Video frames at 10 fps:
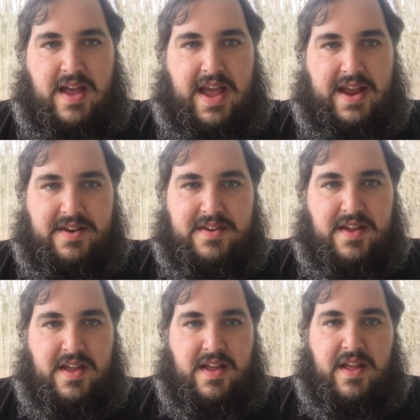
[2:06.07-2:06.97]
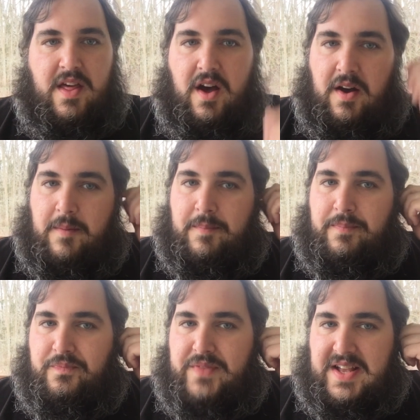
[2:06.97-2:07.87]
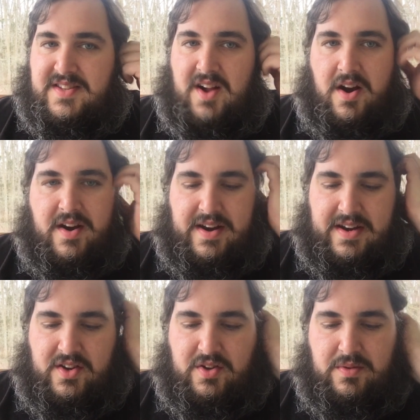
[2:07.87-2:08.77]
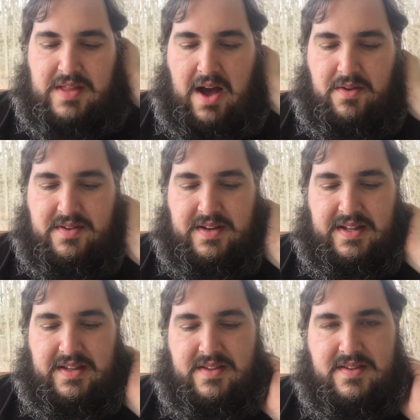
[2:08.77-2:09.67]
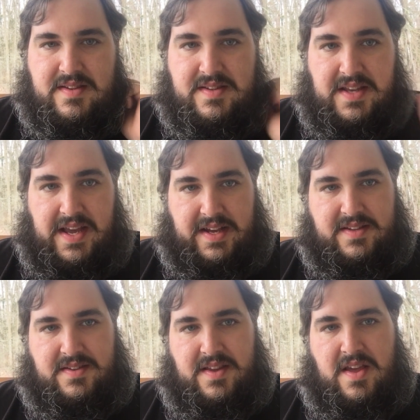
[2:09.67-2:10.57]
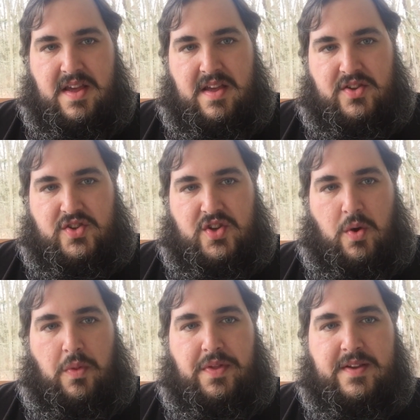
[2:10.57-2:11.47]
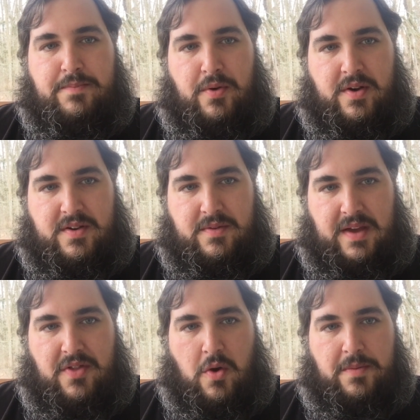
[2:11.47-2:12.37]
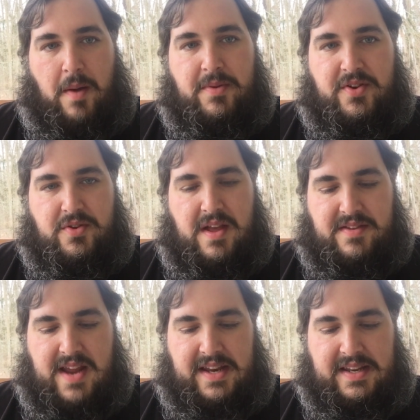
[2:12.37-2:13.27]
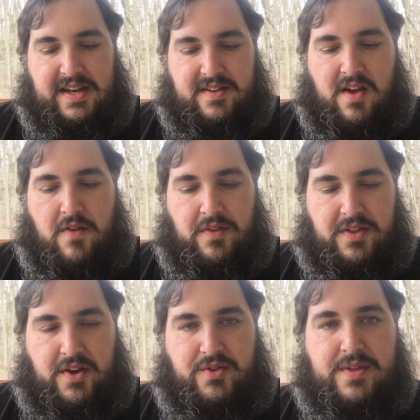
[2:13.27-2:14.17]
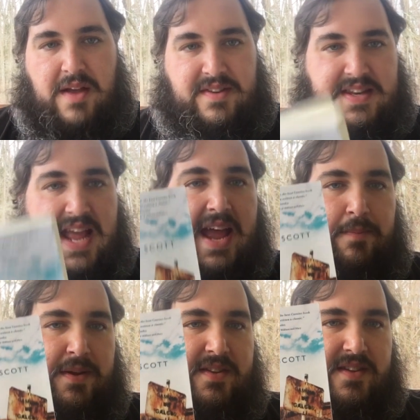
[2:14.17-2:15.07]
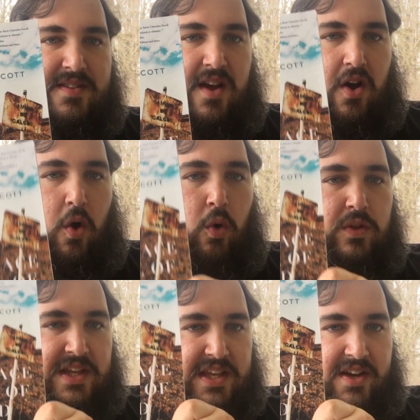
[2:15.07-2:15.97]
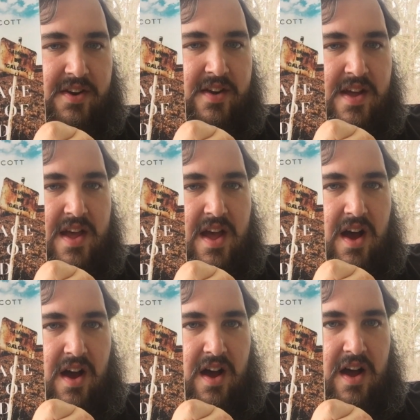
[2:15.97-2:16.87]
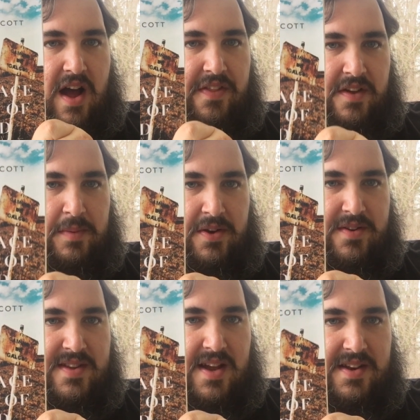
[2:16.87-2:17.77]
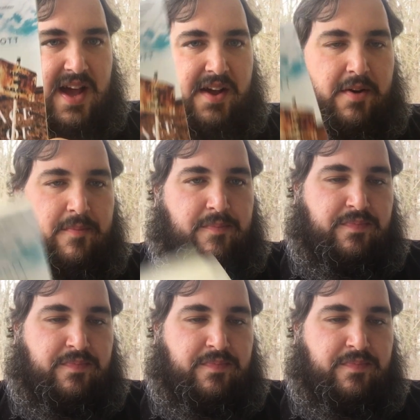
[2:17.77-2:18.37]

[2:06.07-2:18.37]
And they started in 2006. So this book, even though it was published in 2019, is covering the year 2010 because it's a holy year on the Camino de Santiago.